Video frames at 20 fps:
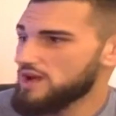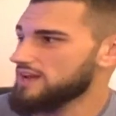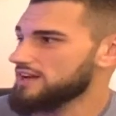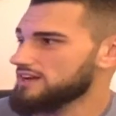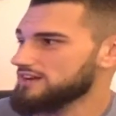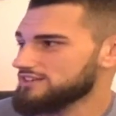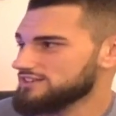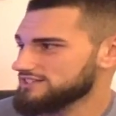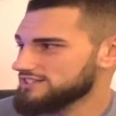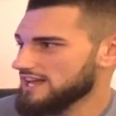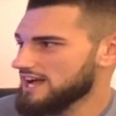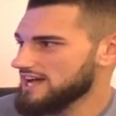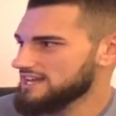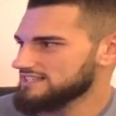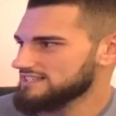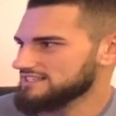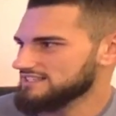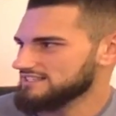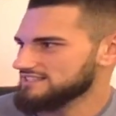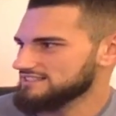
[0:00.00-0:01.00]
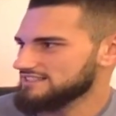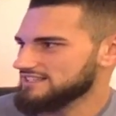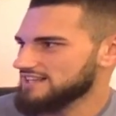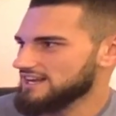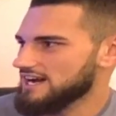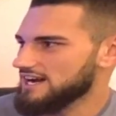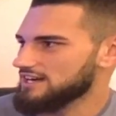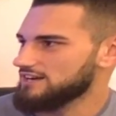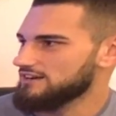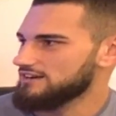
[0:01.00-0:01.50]
undersized against
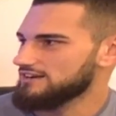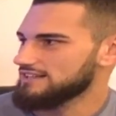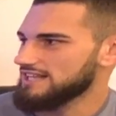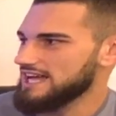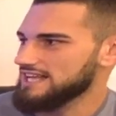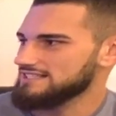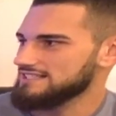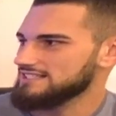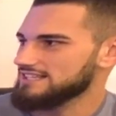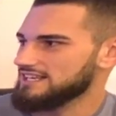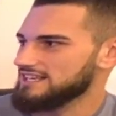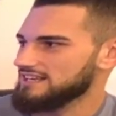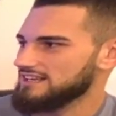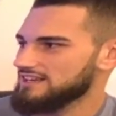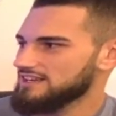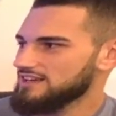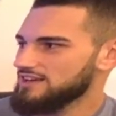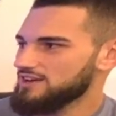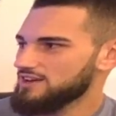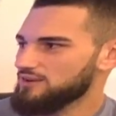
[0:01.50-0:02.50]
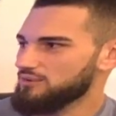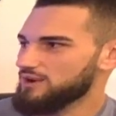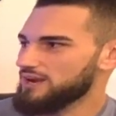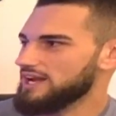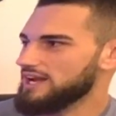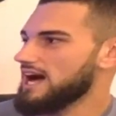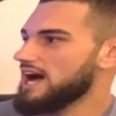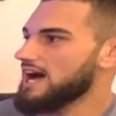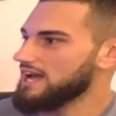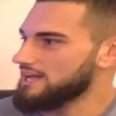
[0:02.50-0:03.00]
Thiago, and that's like what
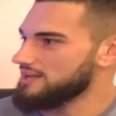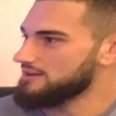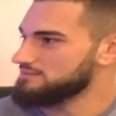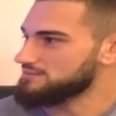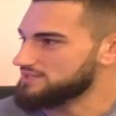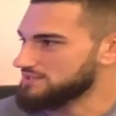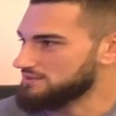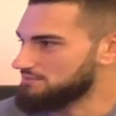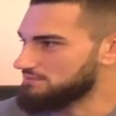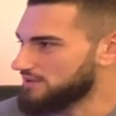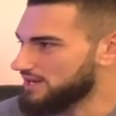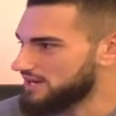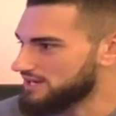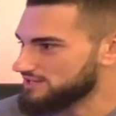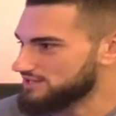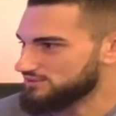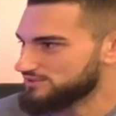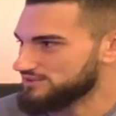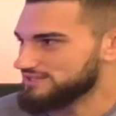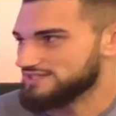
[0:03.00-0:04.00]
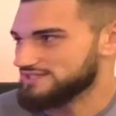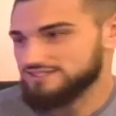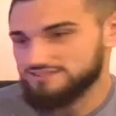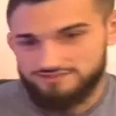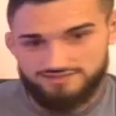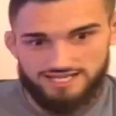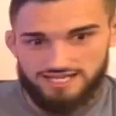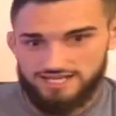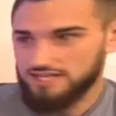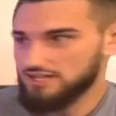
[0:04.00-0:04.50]
got him some buzz, was
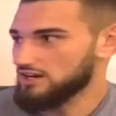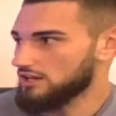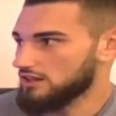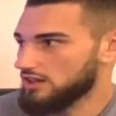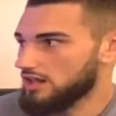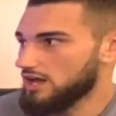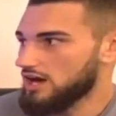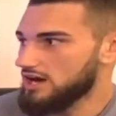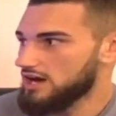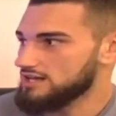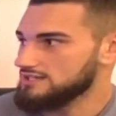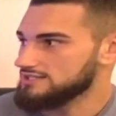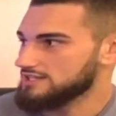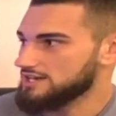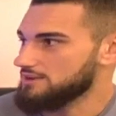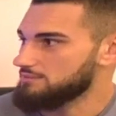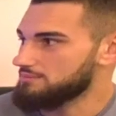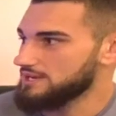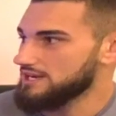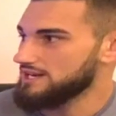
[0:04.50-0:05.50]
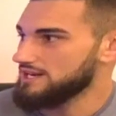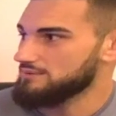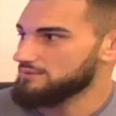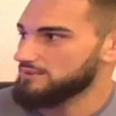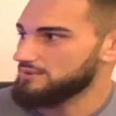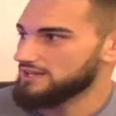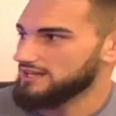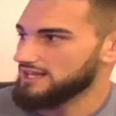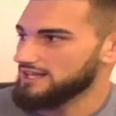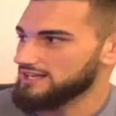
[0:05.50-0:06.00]
taking a loss and a beating,
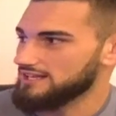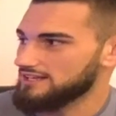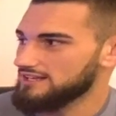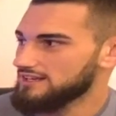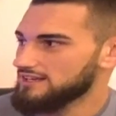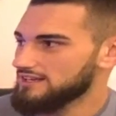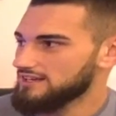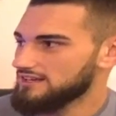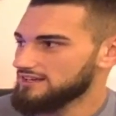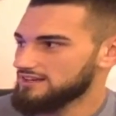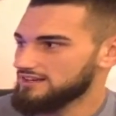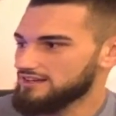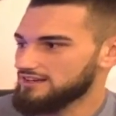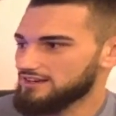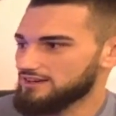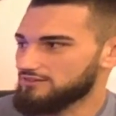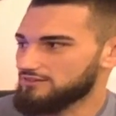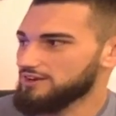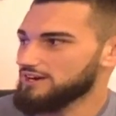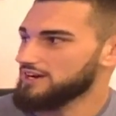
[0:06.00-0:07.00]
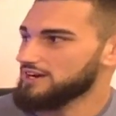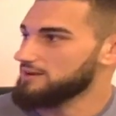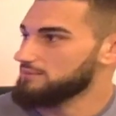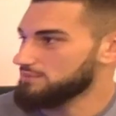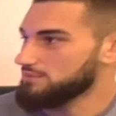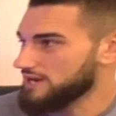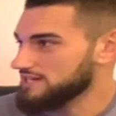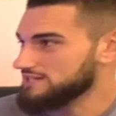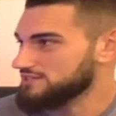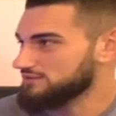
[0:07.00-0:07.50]
but like a very
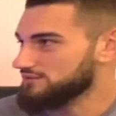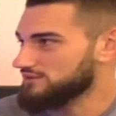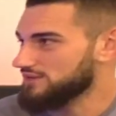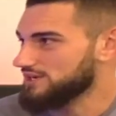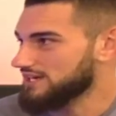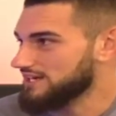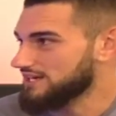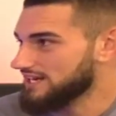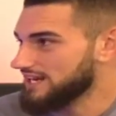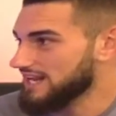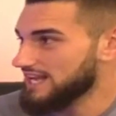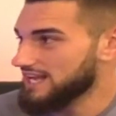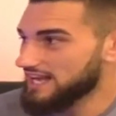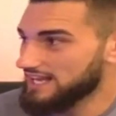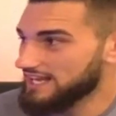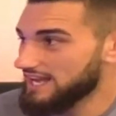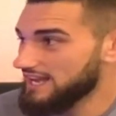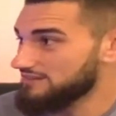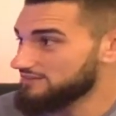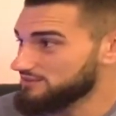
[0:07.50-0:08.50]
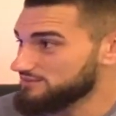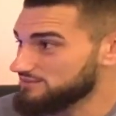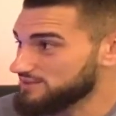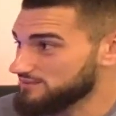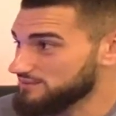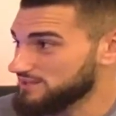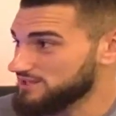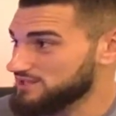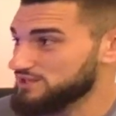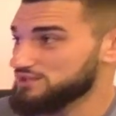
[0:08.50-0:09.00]
impressive one, and he gave him
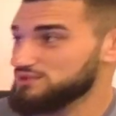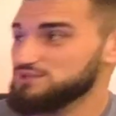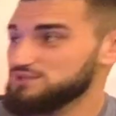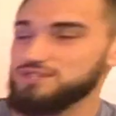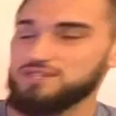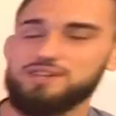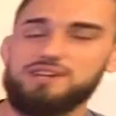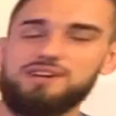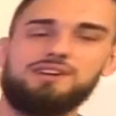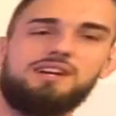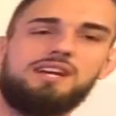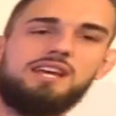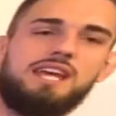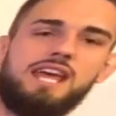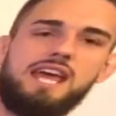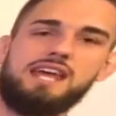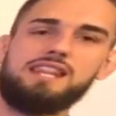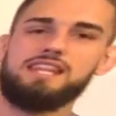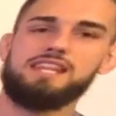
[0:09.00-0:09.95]
some issues, you know. And then